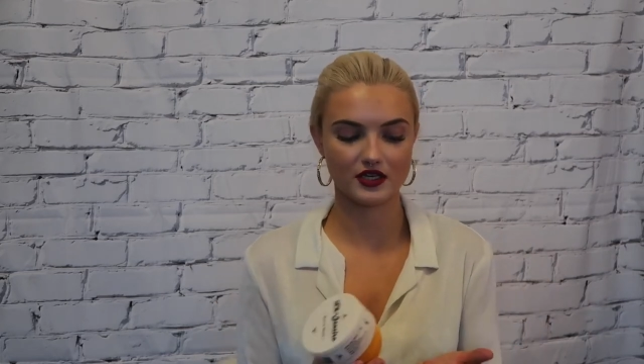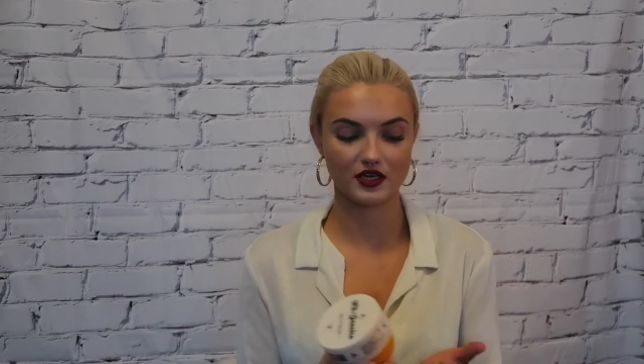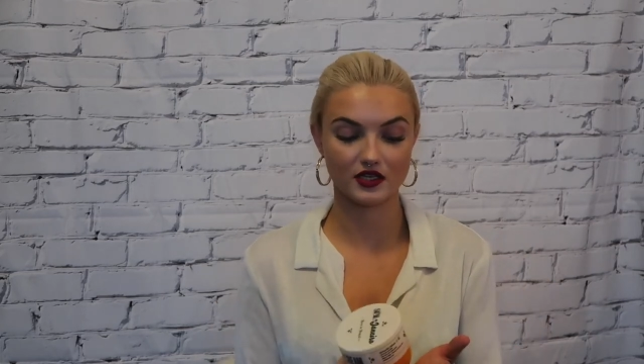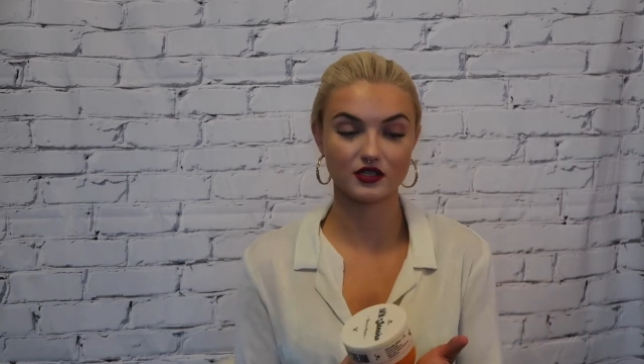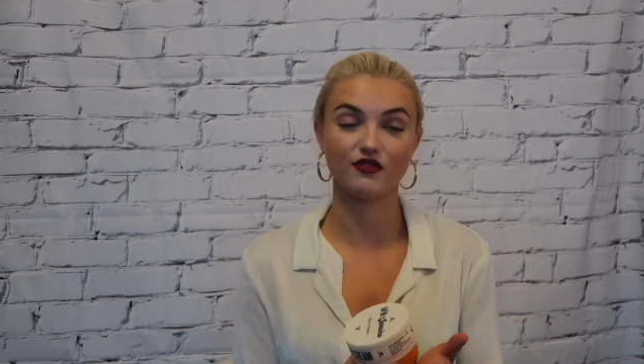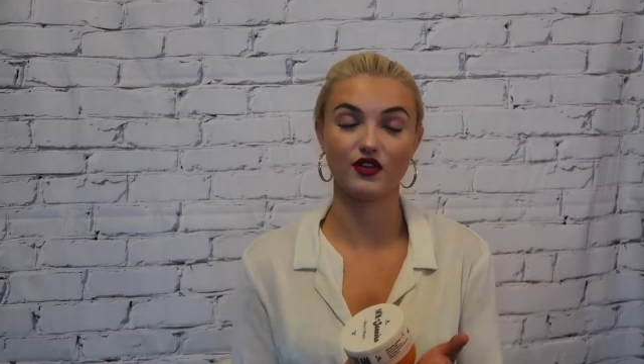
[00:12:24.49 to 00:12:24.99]

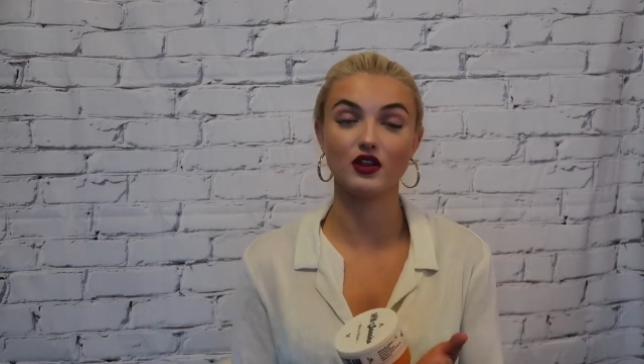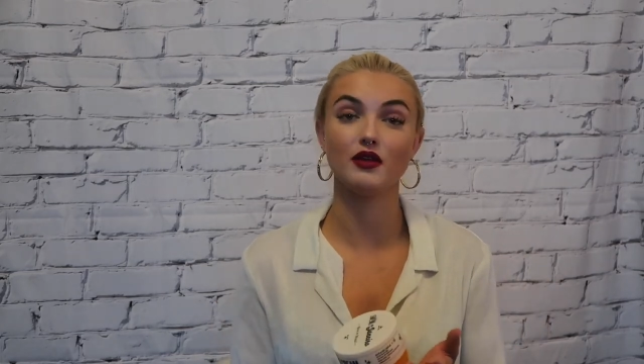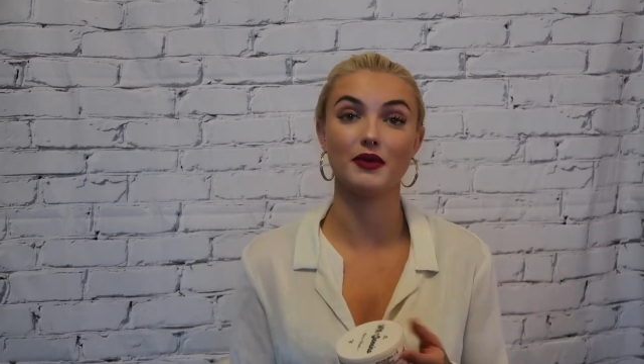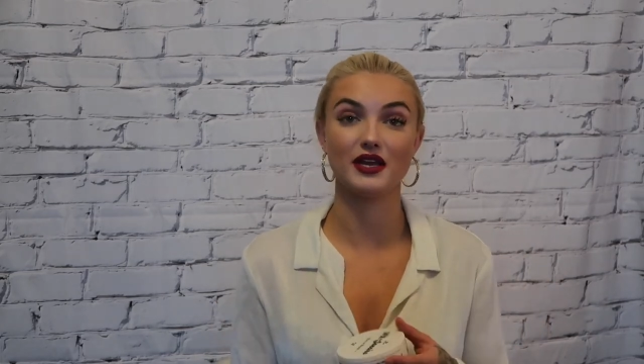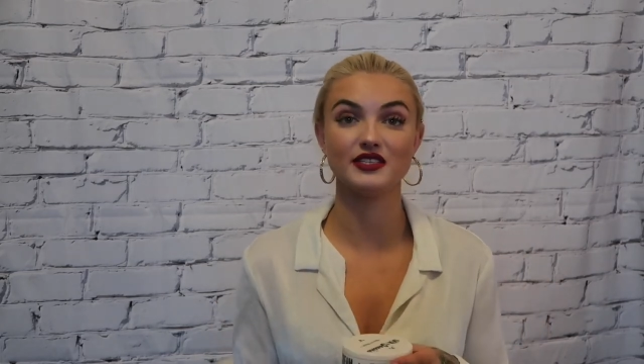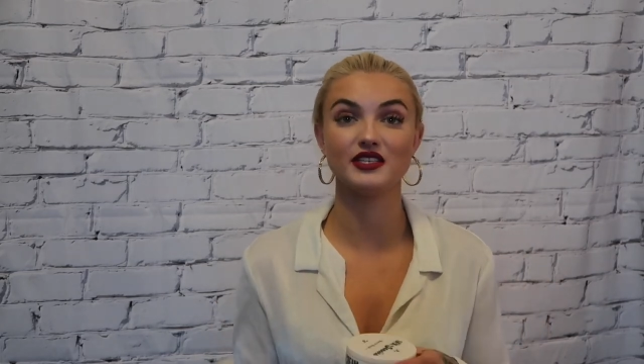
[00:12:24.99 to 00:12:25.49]
does feel
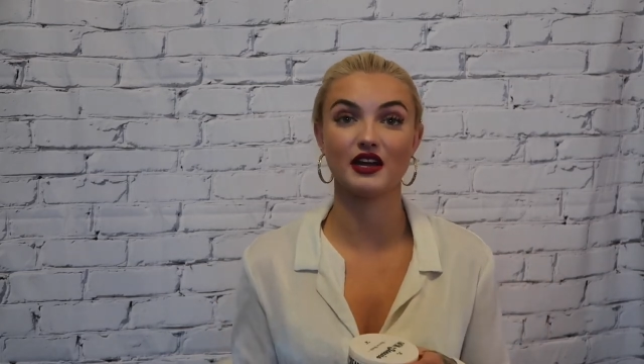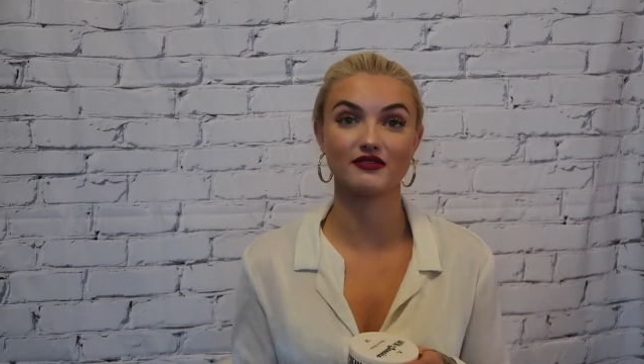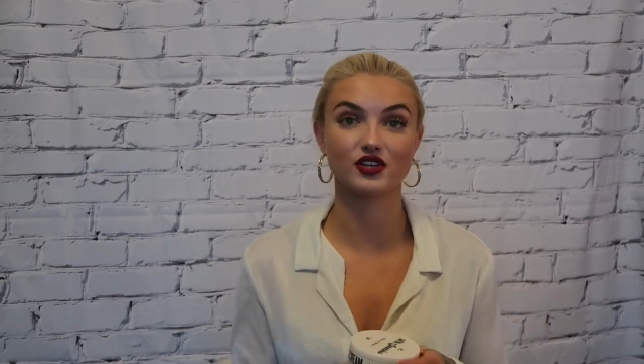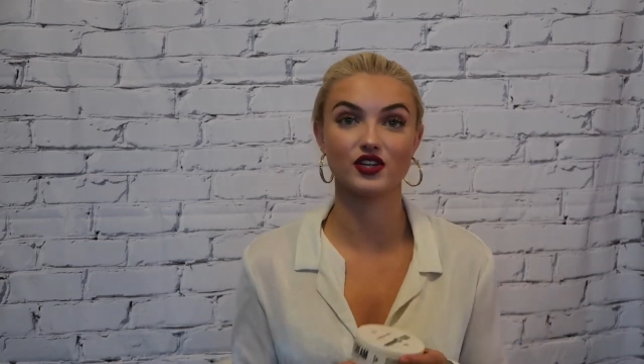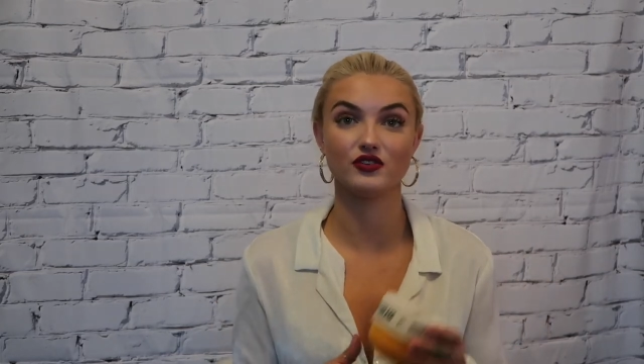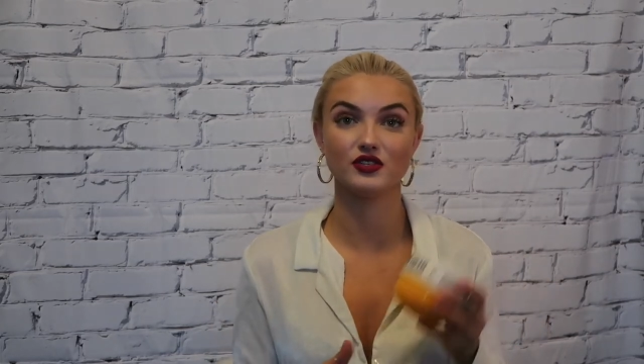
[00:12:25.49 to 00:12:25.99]
amazing
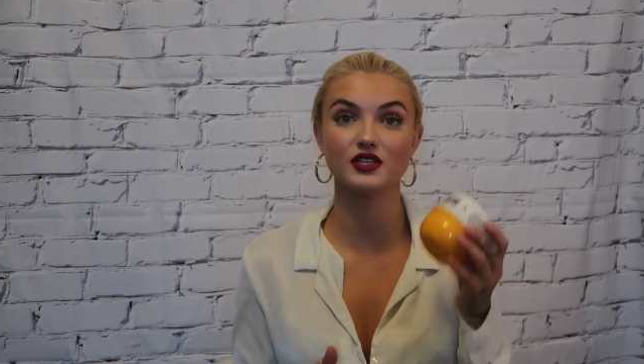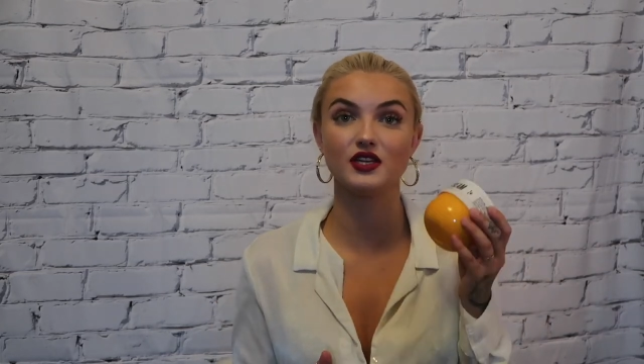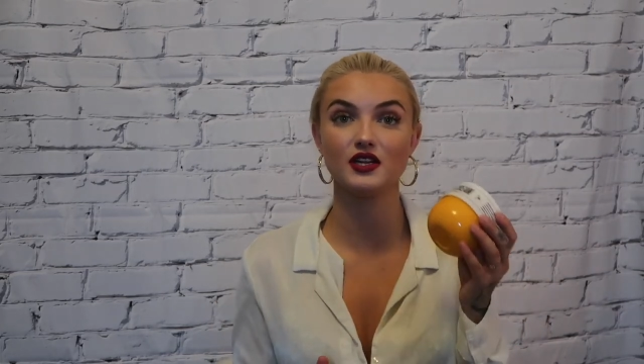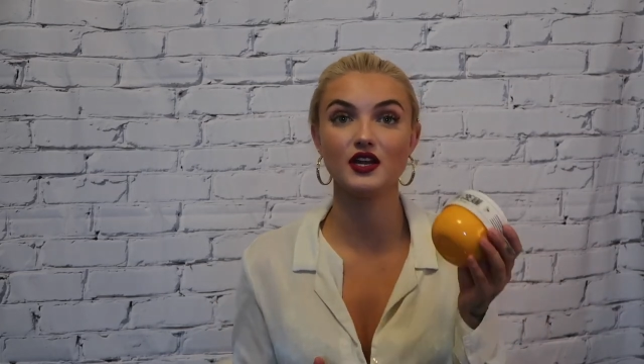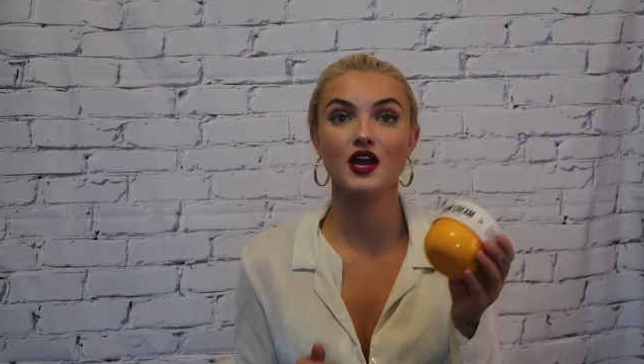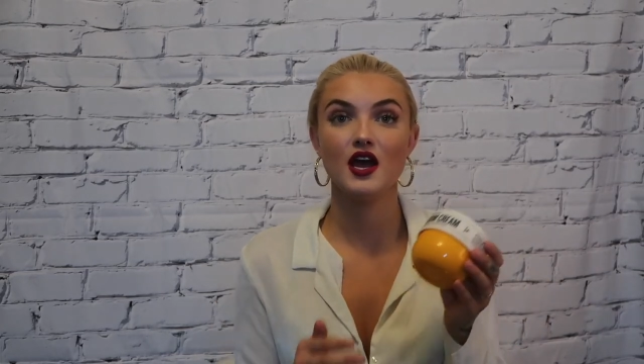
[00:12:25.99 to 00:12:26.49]
after using
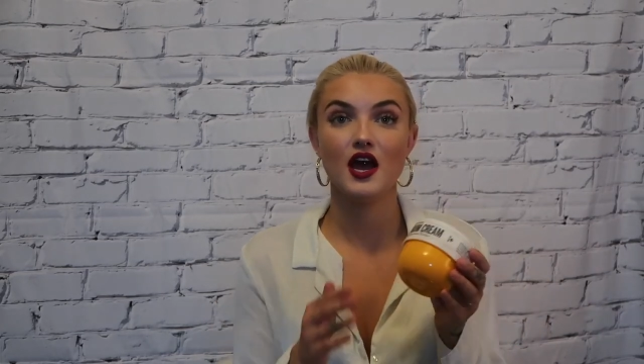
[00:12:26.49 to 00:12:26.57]
it.